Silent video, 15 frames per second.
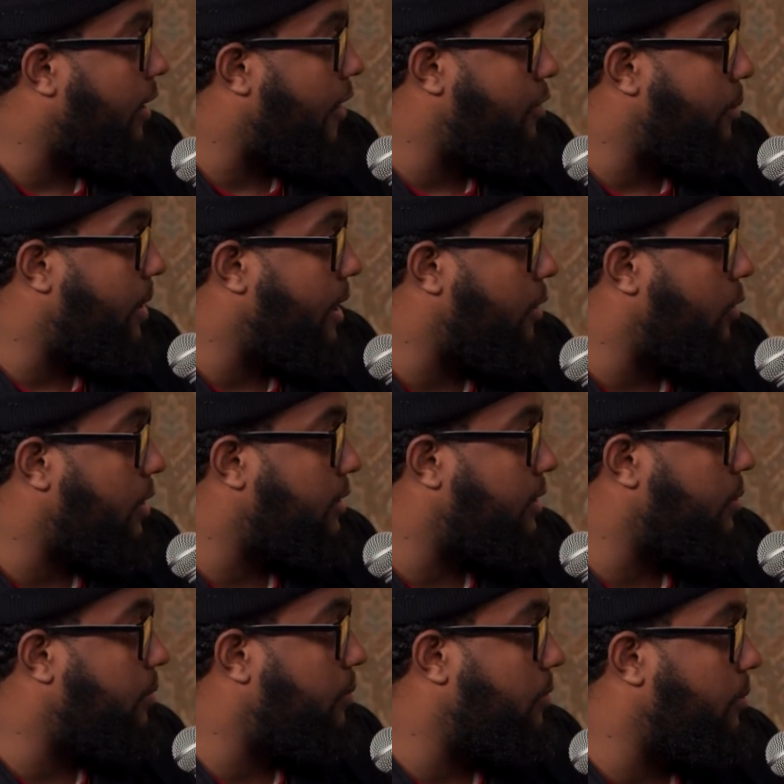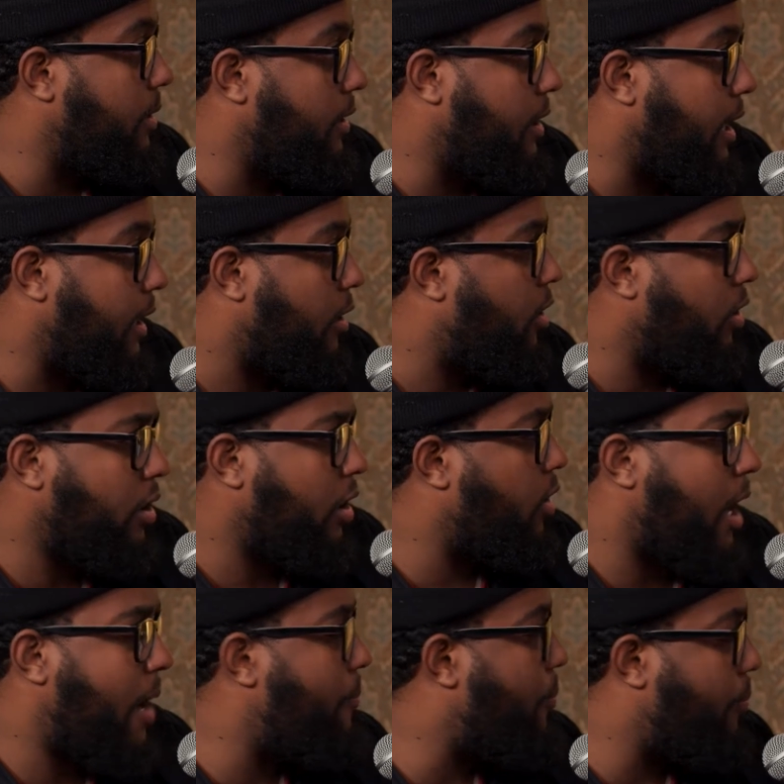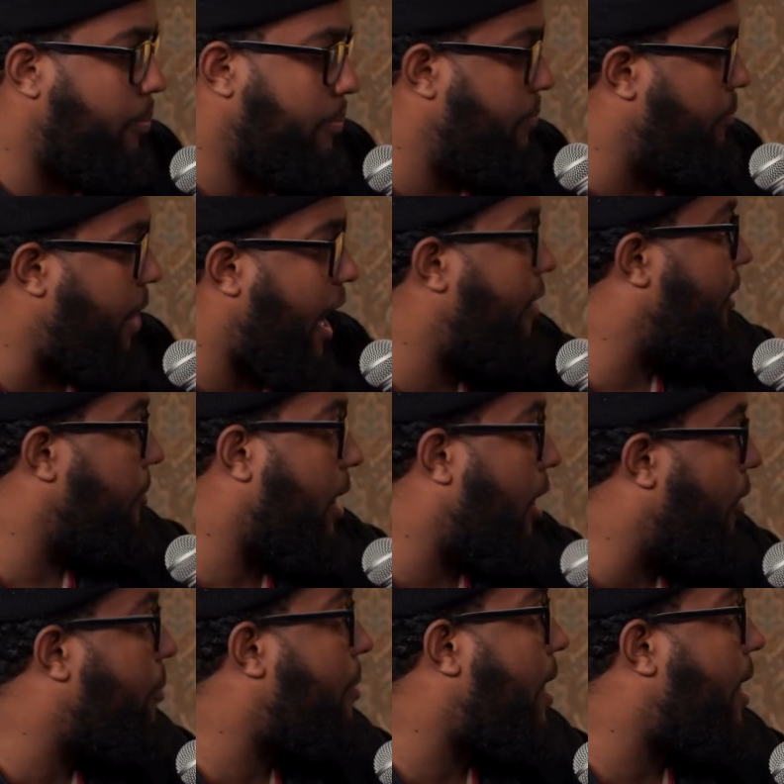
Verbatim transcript: everybody wants to be like, oh no no, I'm paving my own